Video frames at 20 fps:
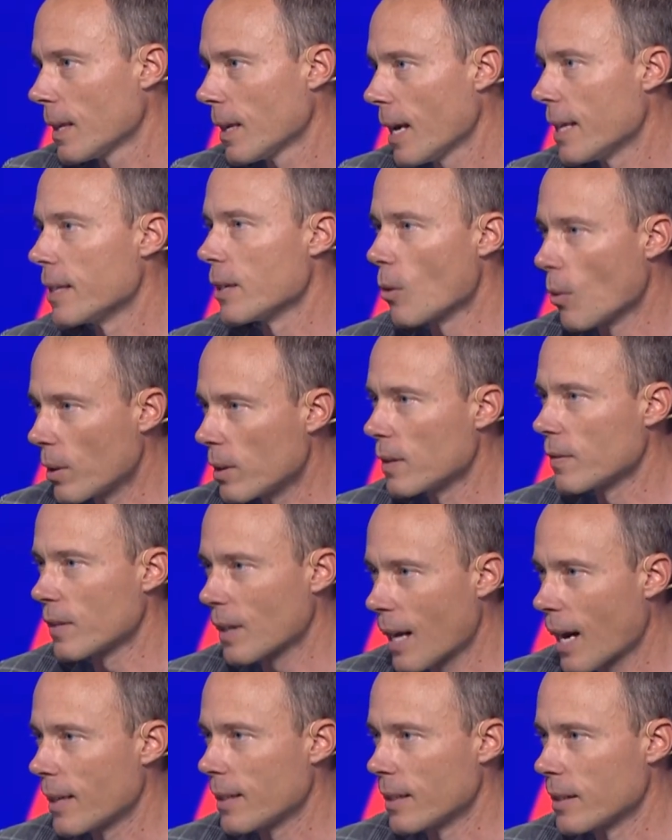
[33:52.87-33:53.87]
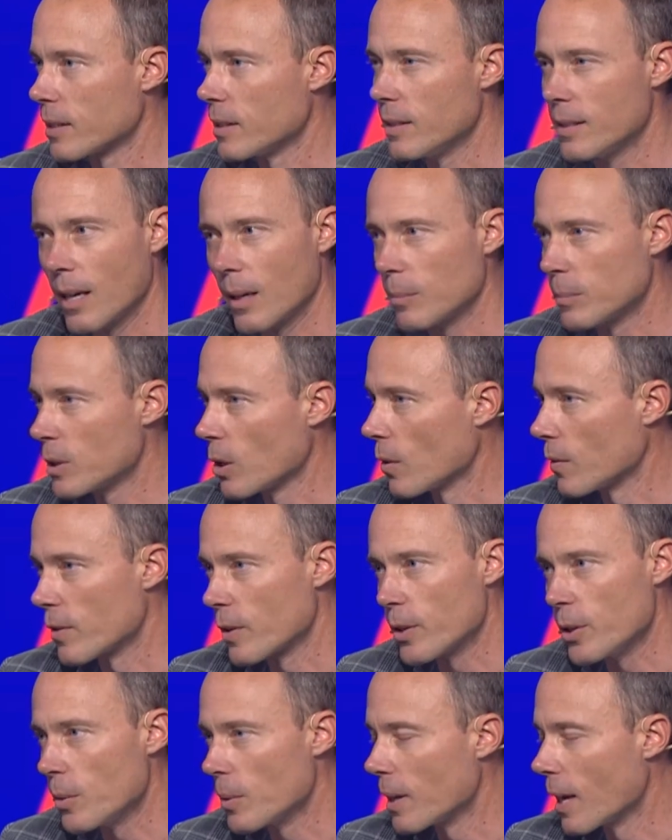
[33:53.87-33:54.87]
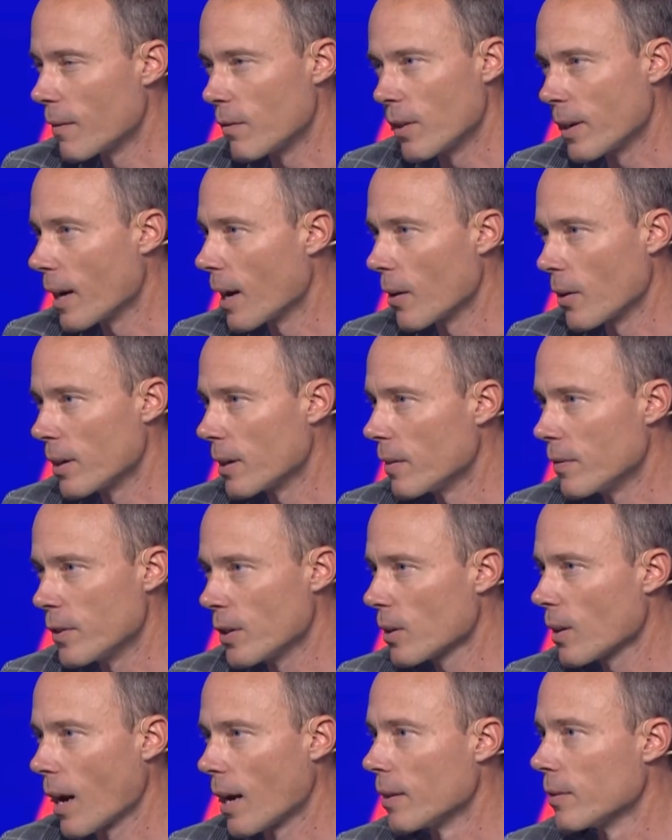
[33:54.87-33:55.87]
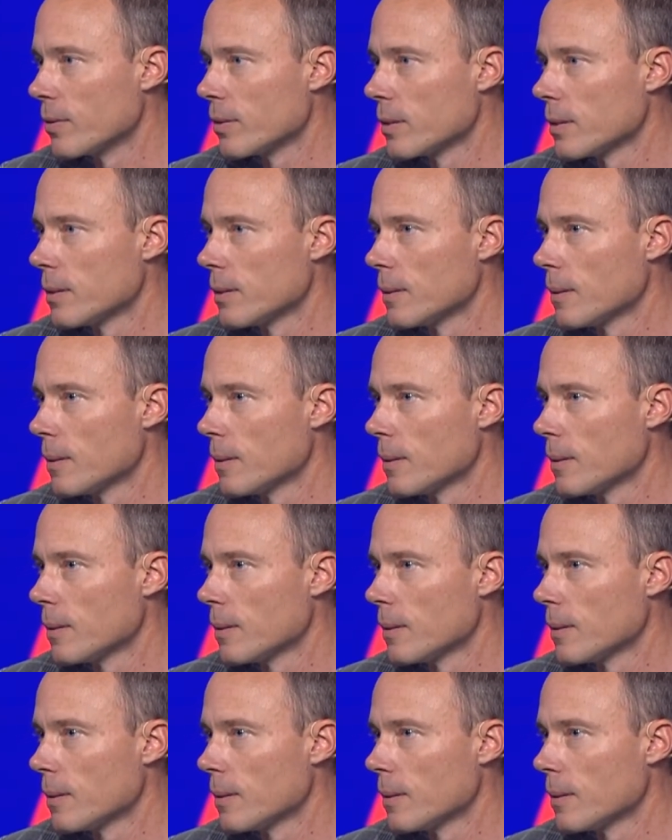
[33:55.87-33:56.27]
and the oil of gladness dumped over you in every area of your life.